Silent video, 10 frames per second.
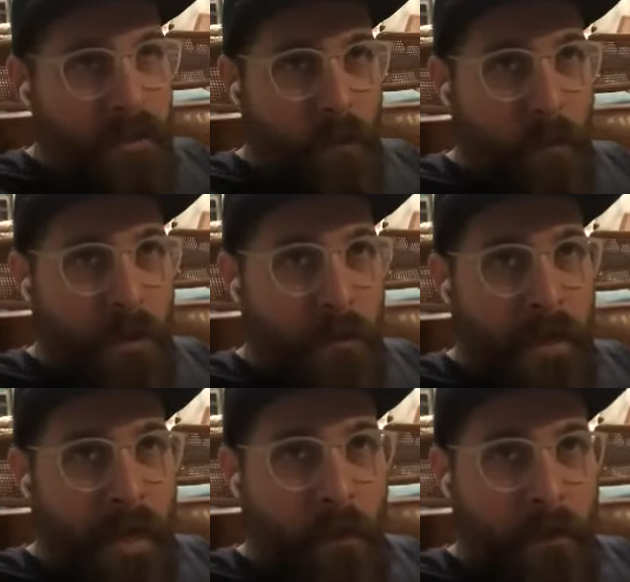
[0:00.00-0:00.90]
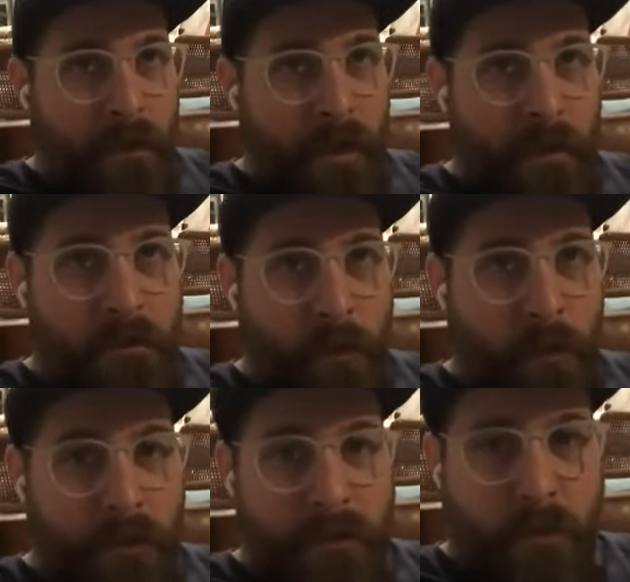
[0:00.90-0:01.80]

I think we know now what the answer was.